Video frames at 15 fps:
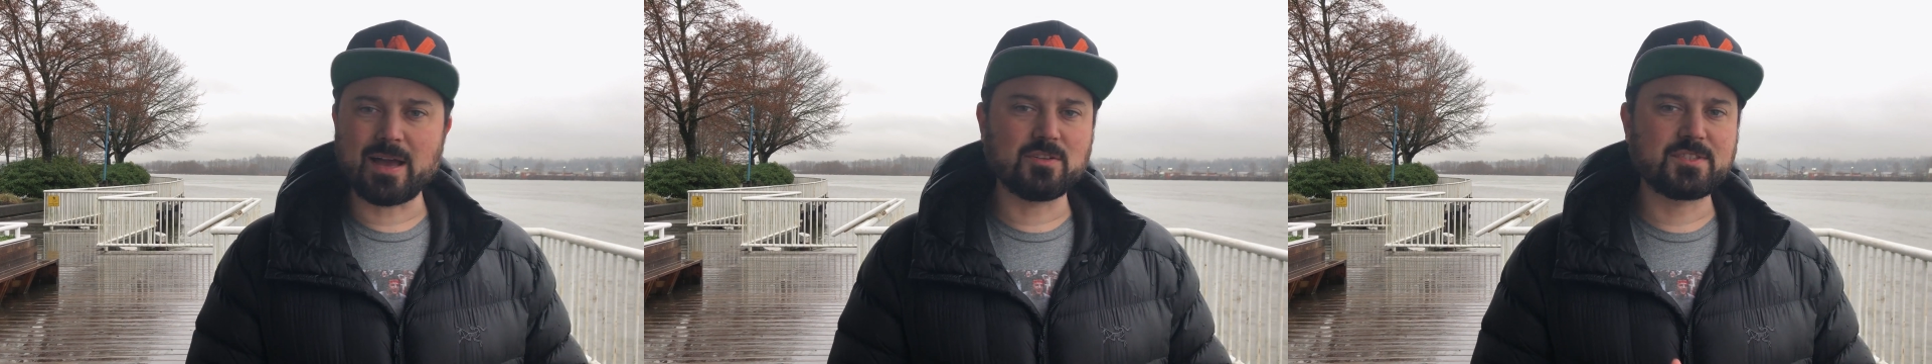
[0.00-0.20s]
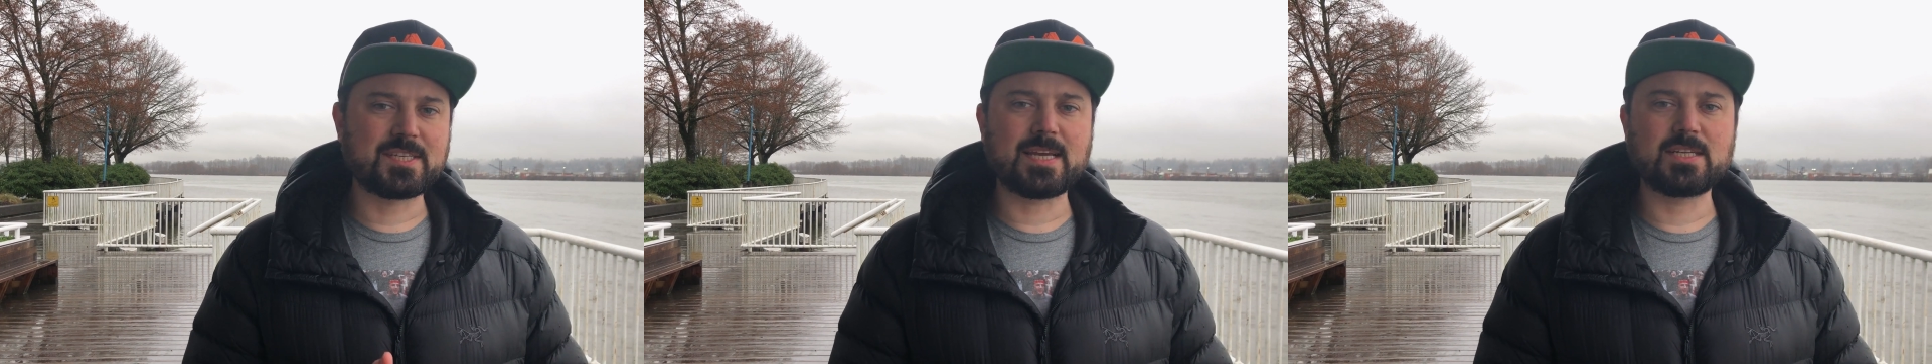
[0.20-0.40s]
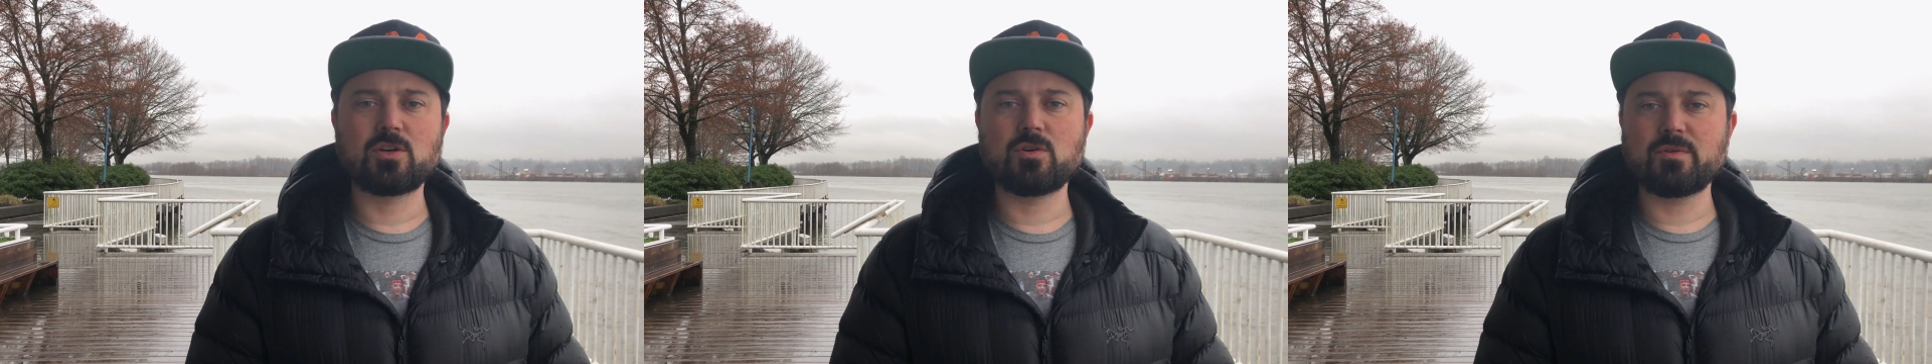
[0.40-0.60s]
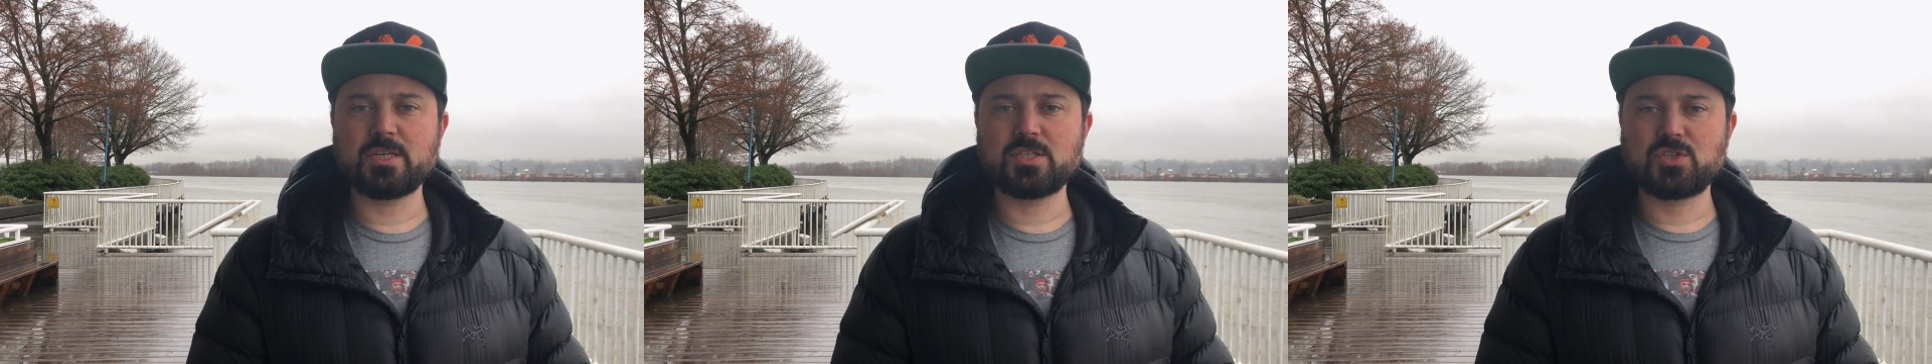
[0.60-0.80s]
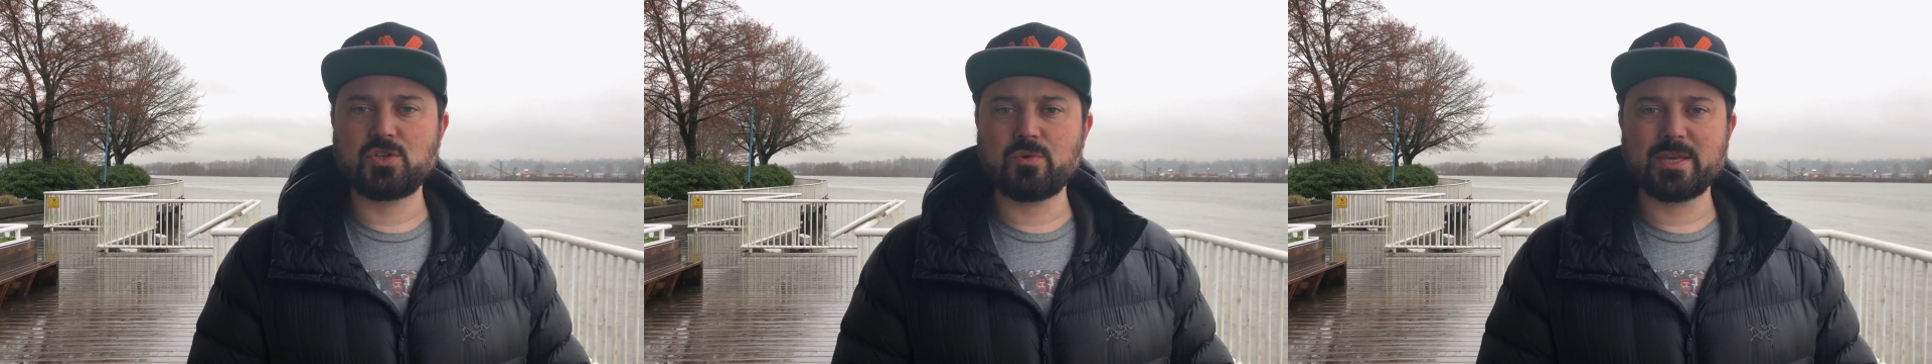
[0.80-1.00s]
El Santo
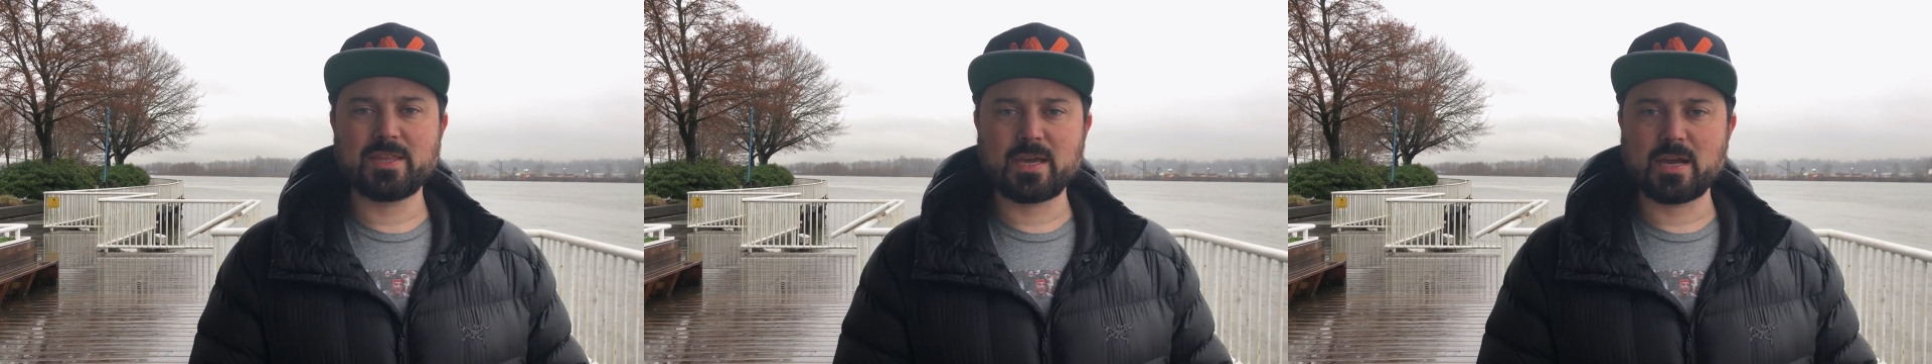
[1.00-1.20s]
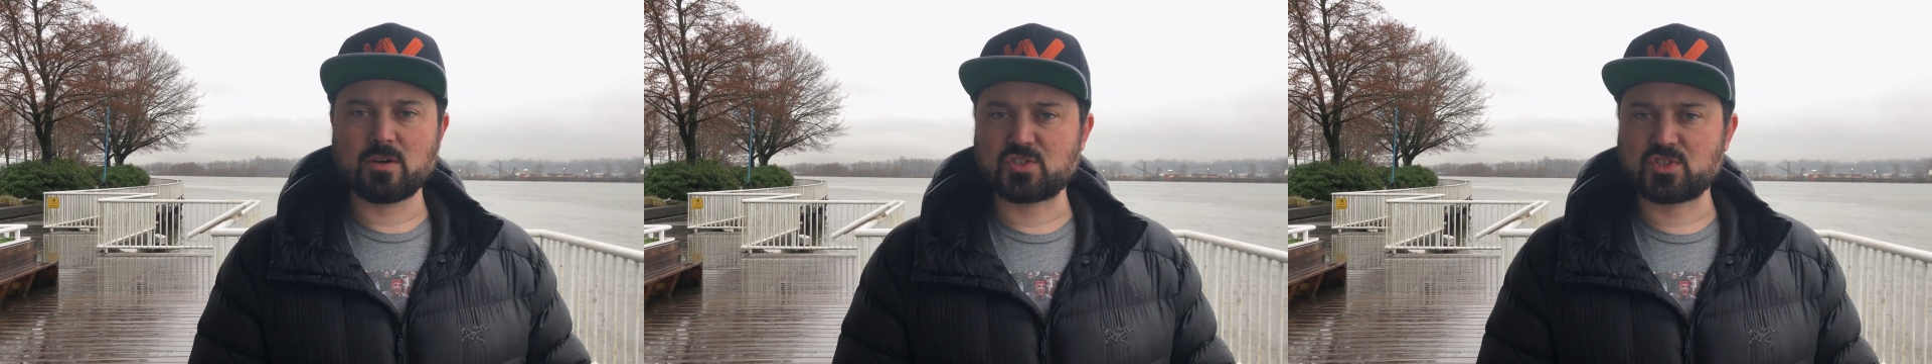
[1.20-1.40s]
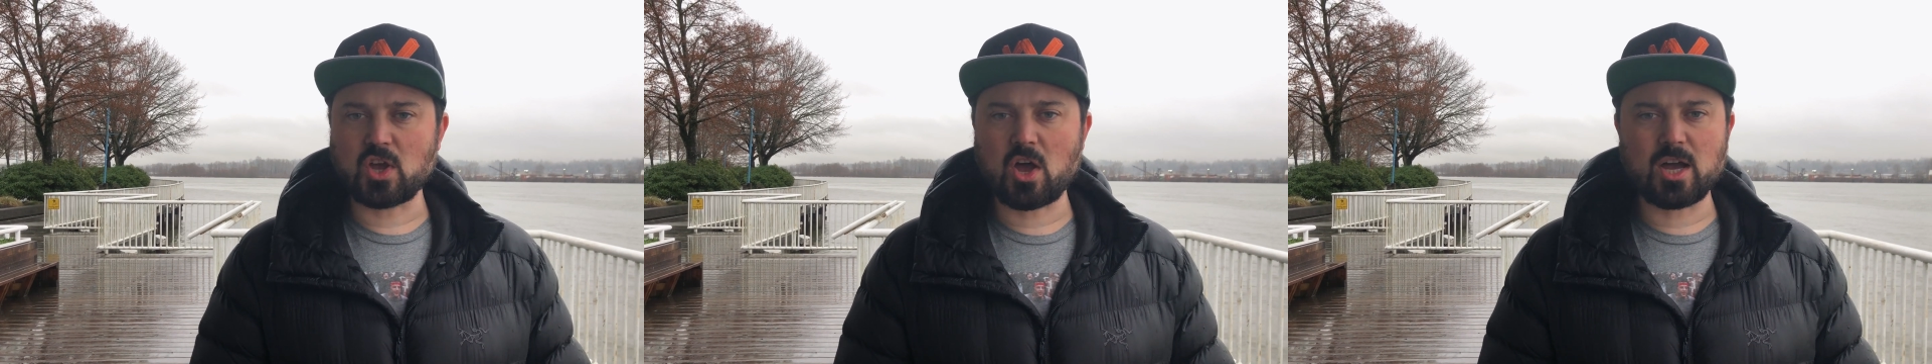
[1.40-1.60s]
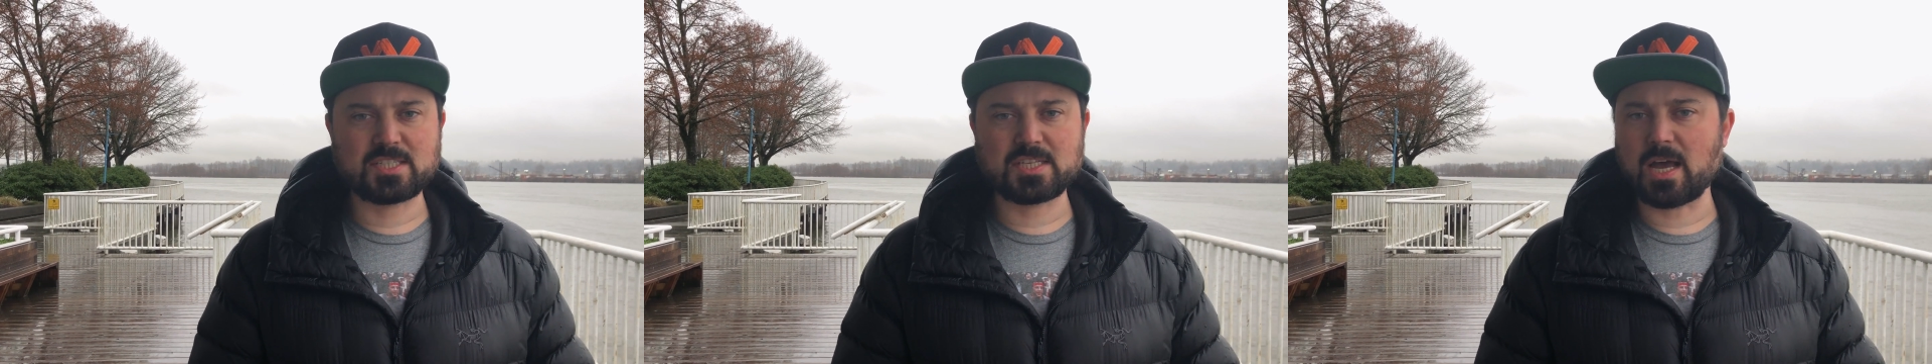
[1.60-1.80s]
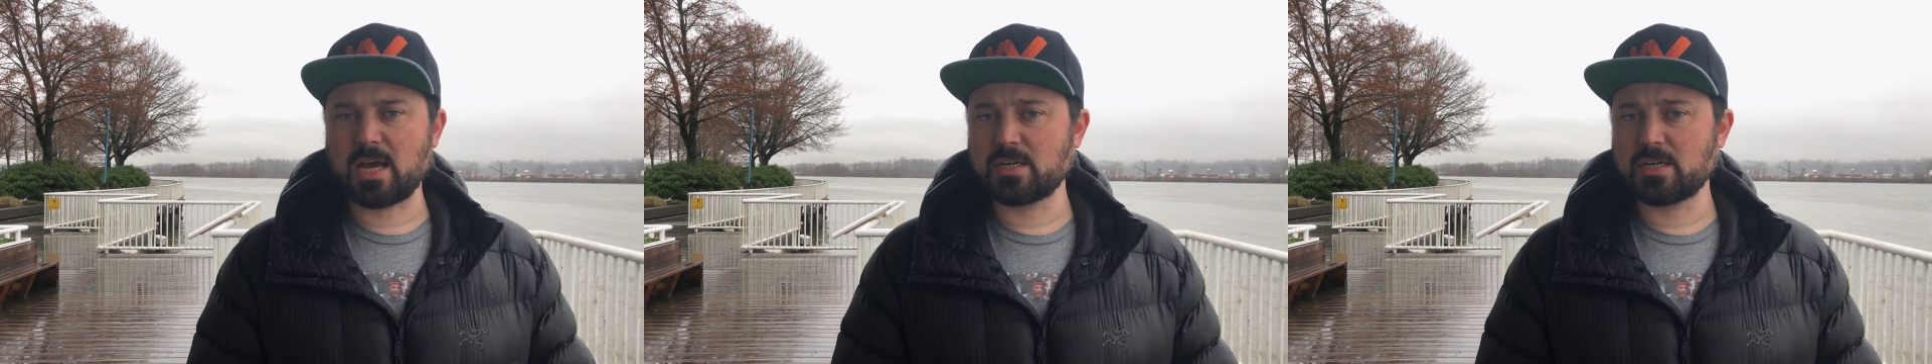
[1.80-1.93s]
is doing their socks,